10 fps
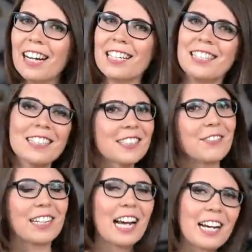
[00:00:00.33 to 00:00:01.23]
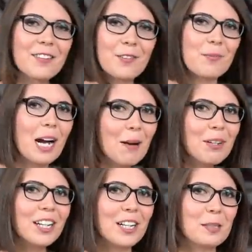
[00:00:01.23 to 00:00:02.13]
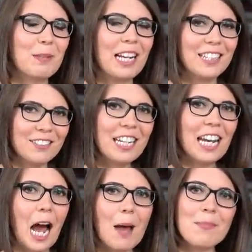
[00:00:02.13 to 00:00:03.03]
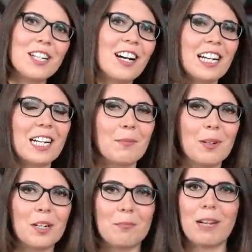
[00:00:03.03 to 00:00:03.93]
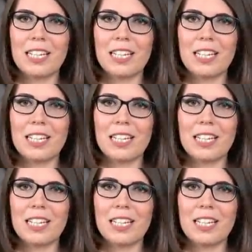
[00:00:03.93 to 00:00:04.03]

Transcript: Hello guys, this is Svetlana from Cosplay, and today I'm talking about